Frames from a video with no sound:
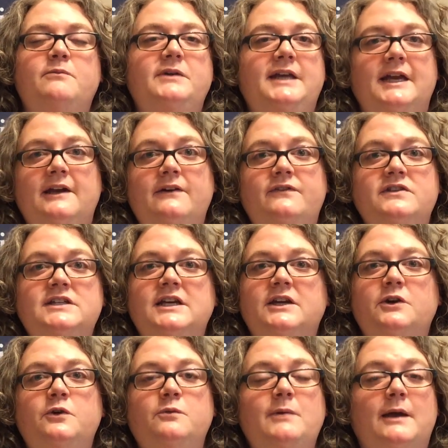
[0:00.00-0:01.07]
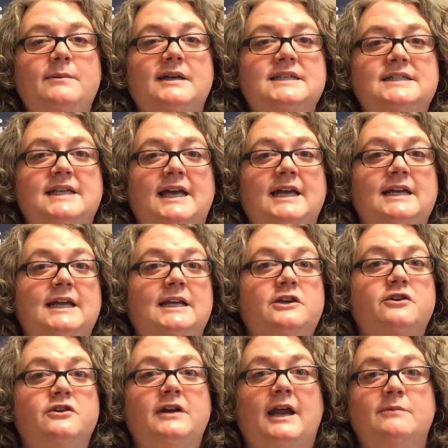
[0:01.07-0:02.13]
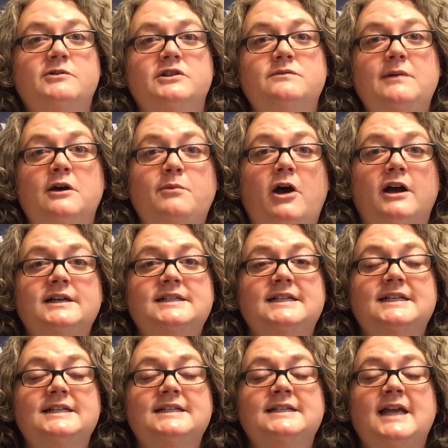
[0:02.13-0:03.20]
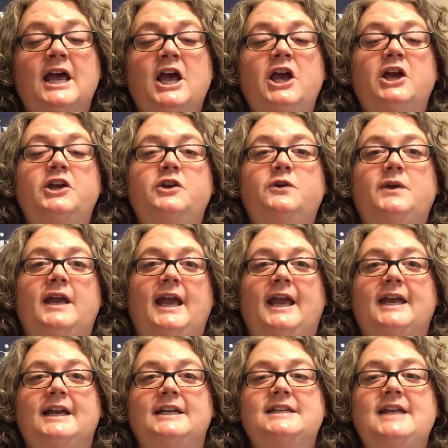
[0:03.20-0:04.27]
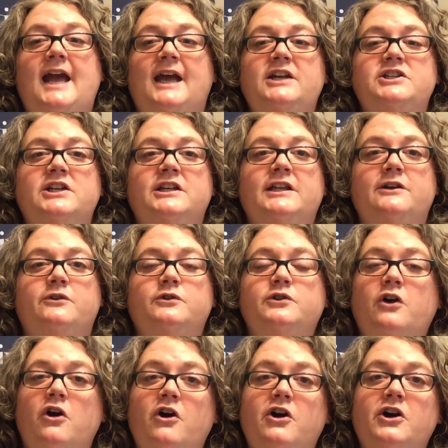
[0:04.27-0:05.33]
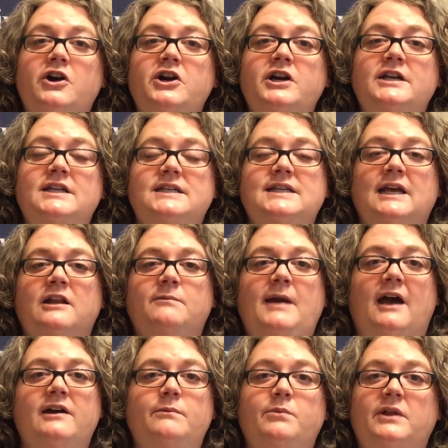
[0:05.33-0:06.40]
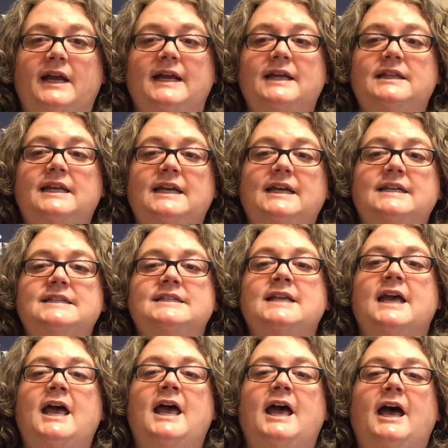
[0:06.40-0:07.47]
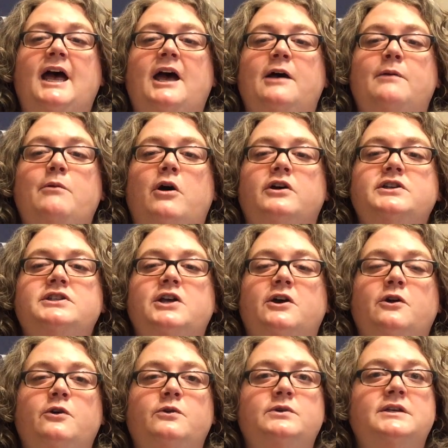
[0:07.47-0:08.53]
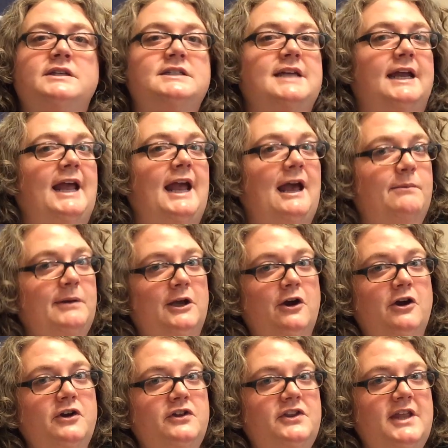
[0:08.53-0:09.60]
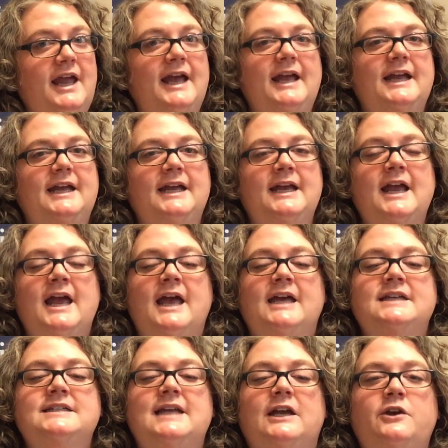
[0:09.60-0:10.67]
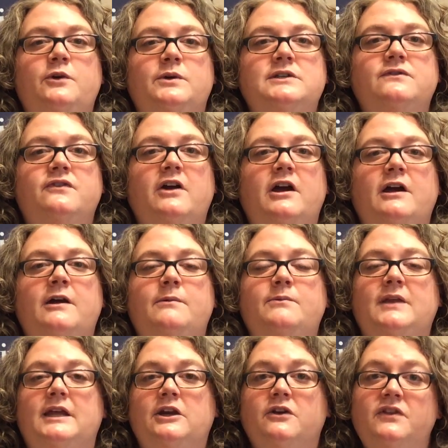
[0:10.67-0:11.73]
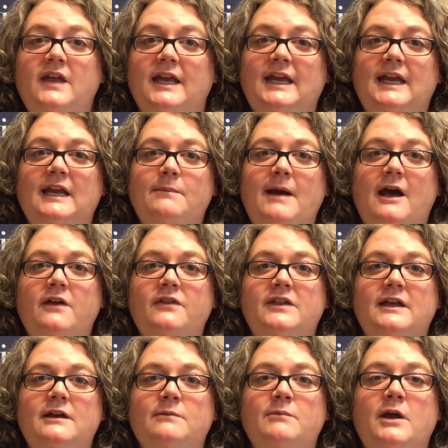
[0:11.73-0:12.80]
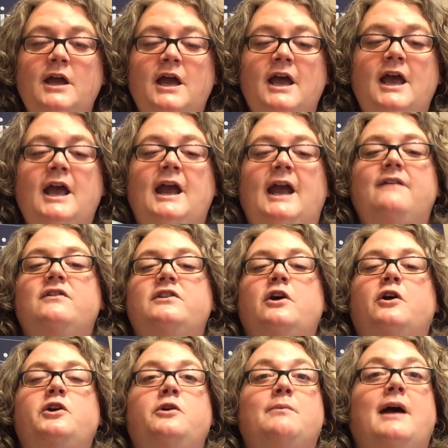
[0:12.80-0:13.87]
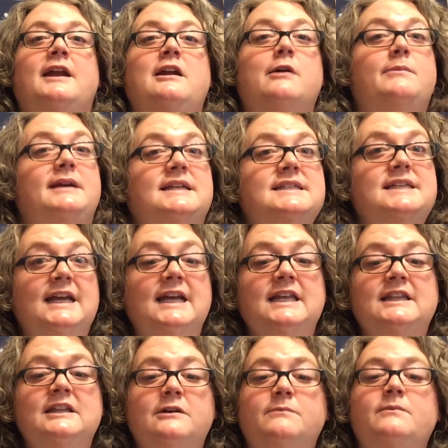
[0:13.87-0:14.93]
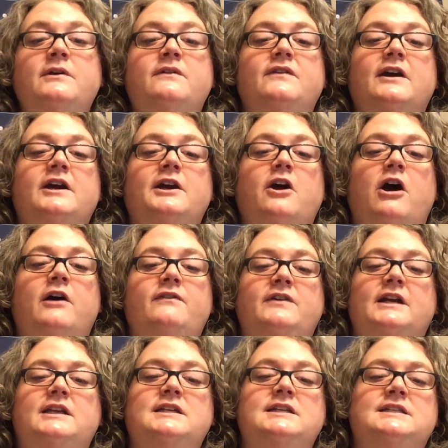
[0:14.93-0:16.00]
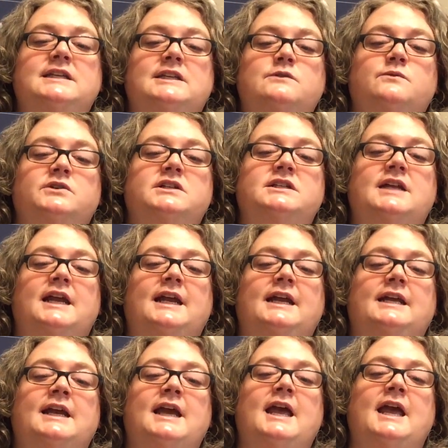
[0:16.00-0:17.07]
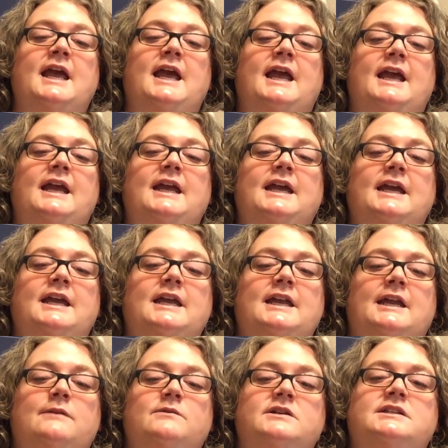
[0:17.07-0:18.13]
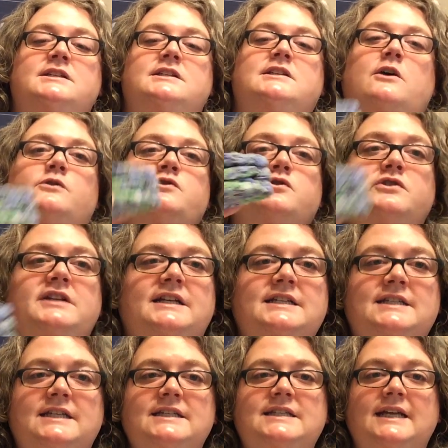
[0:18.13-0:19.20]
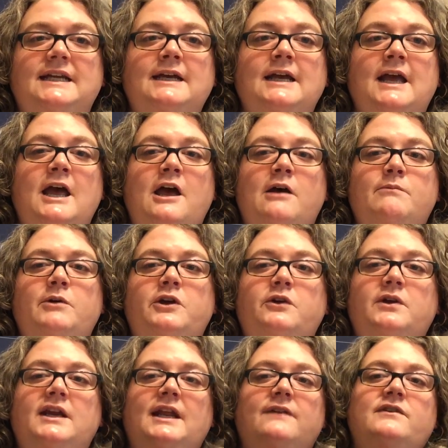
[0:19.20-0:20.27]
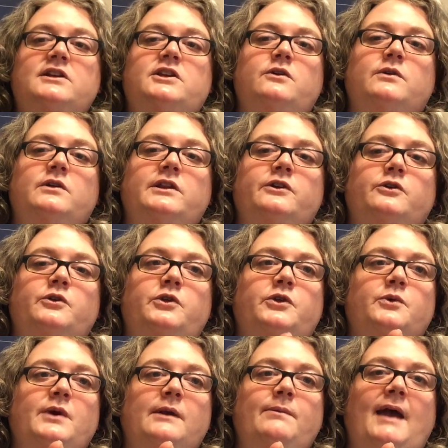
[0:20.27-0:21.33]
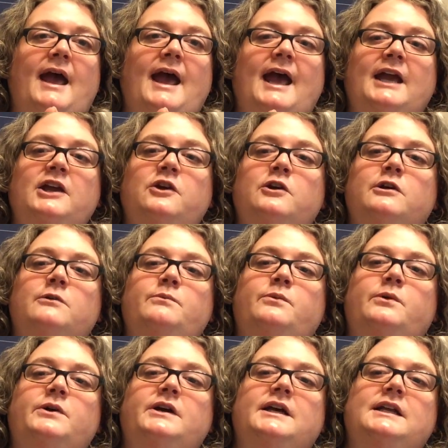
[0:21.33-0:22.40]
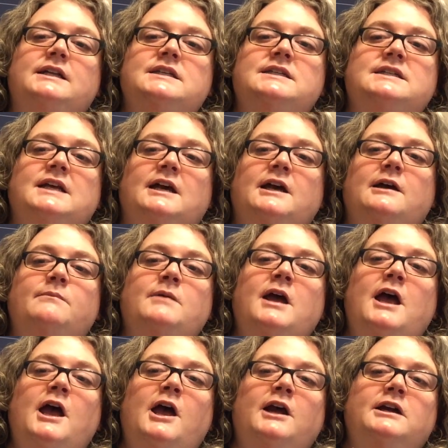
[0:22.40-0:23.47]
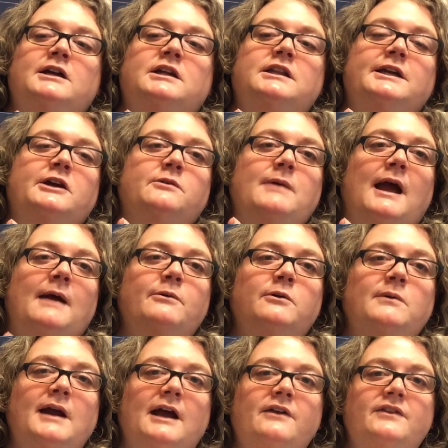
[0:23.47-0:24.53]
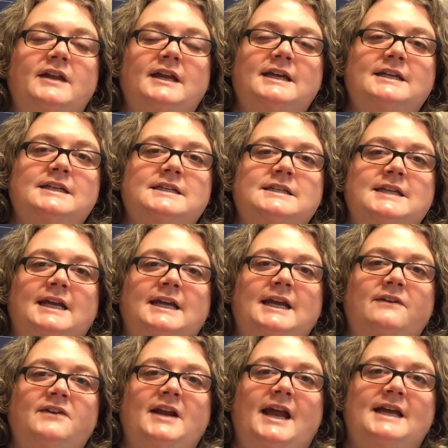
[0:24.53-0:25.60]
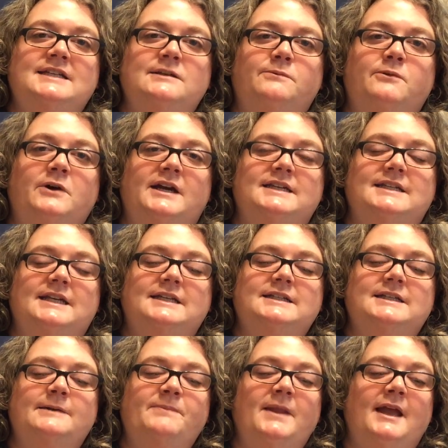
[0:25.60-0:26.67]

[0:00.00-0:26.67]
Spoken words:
gift to maybe set in your neighbor's mailboxes. You can attach a little card to tell them how to plant these. Also say Happy Earth Day, say who it's from, that you're thinking about them, even though you might not be seeing them very often since we're staying in and we're social distancing. But you could even do a little 3-pack. You could put some clear wrap around this and give it as a present.